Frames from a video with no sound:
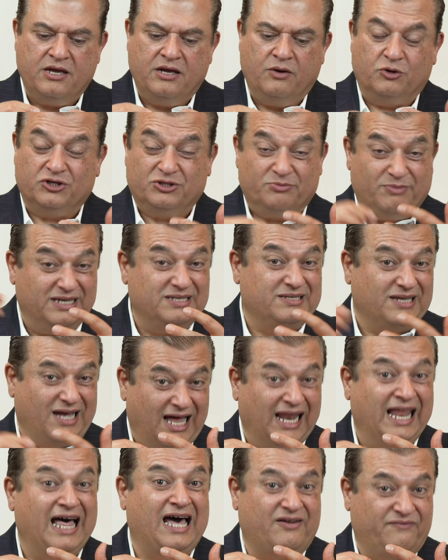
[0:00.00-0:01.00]
which means
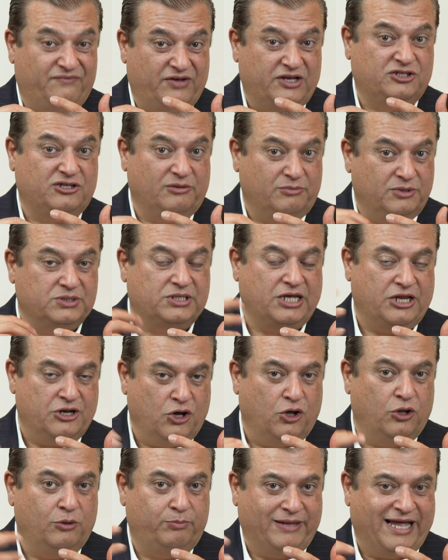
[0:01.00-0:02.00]
a lot of vegetables and
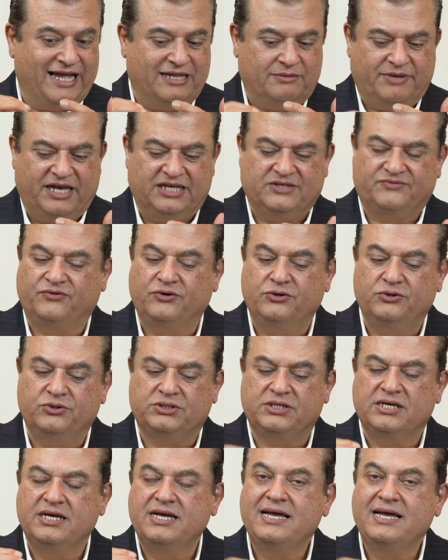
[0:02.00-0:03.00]
whole plant-based foods.